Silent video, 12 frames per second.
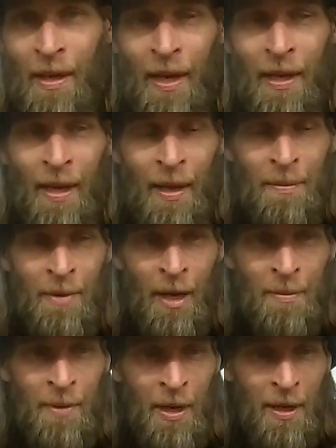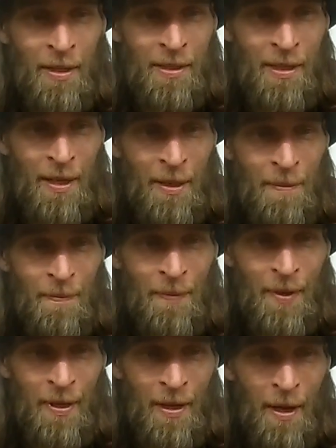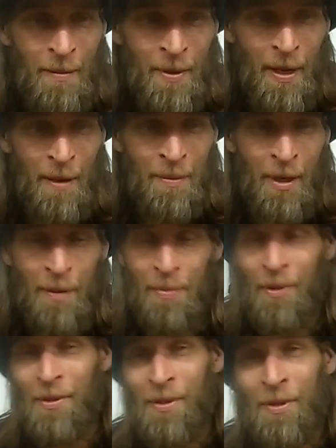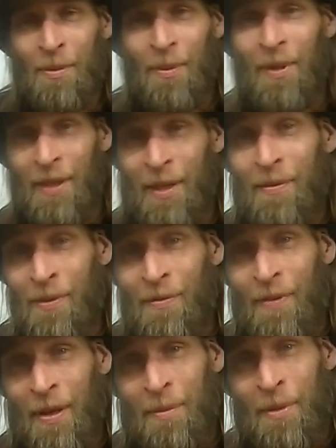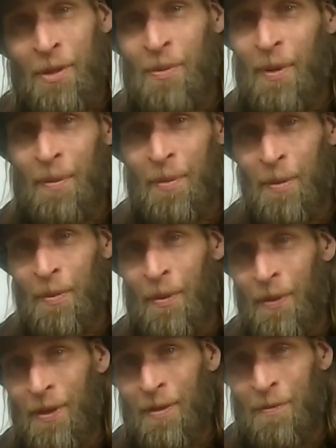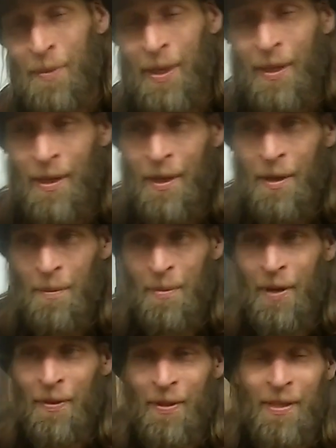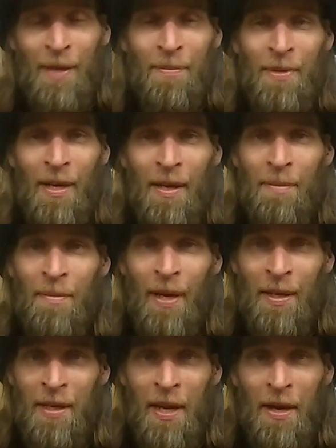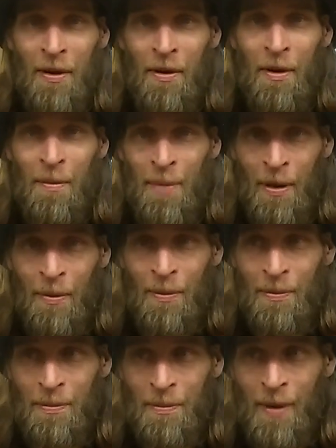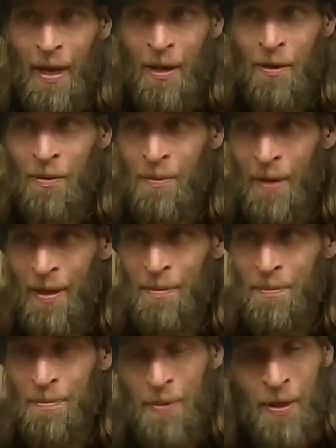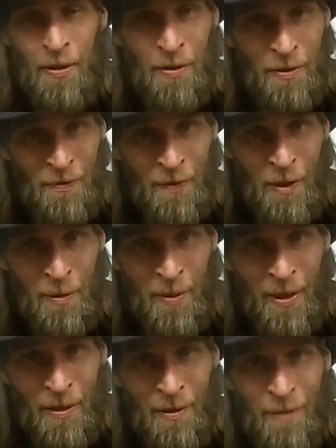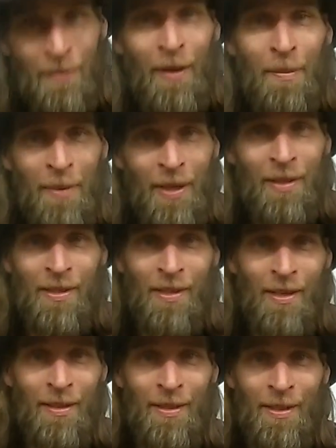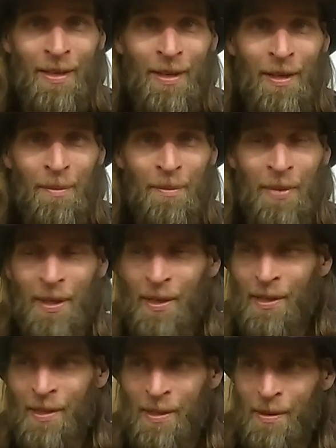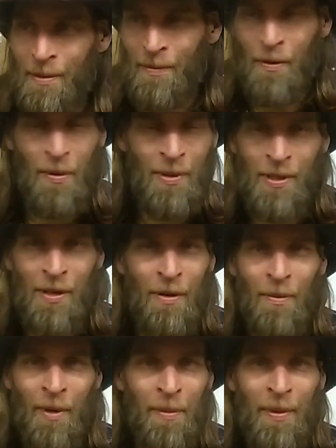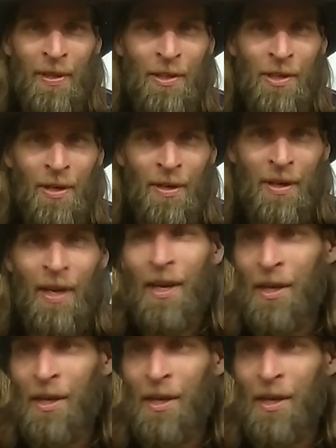I'm not a person who really gives a fuck much what people think of me. But at the same time, I care about how my peers view me, if that makes sense. Because, of course, you don't want to be the jerk.